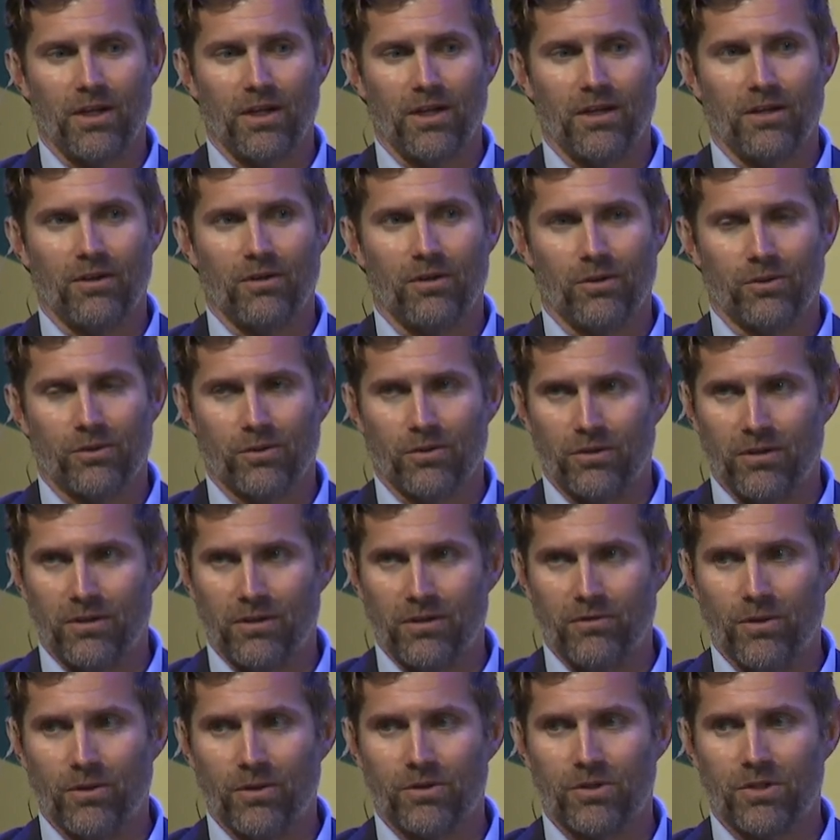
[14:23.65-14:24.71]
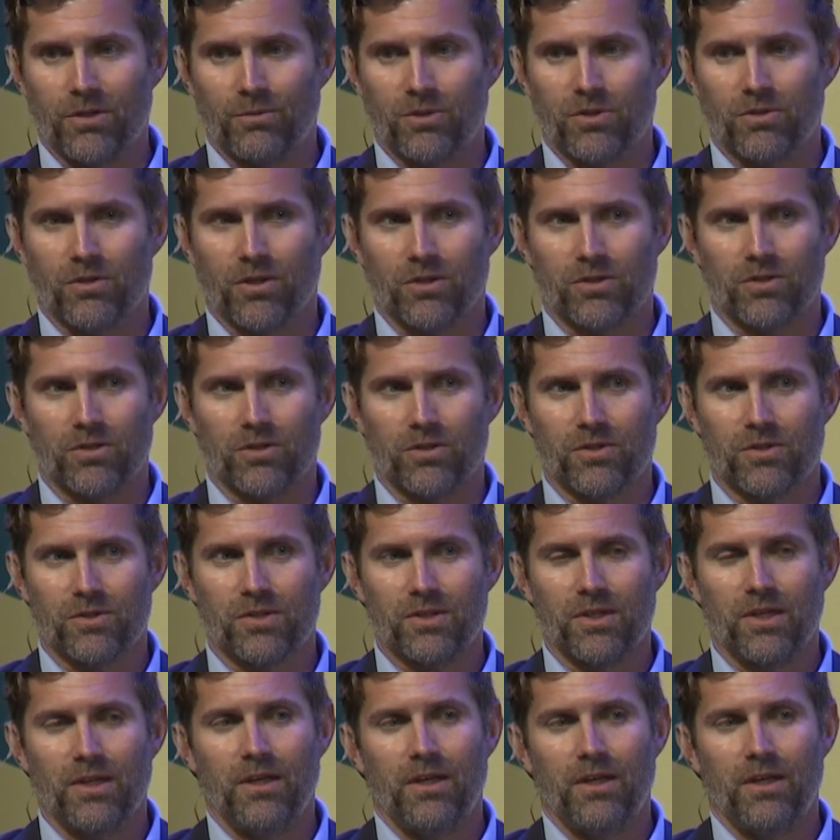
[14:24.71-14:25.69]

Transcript: at alternative ownership structures.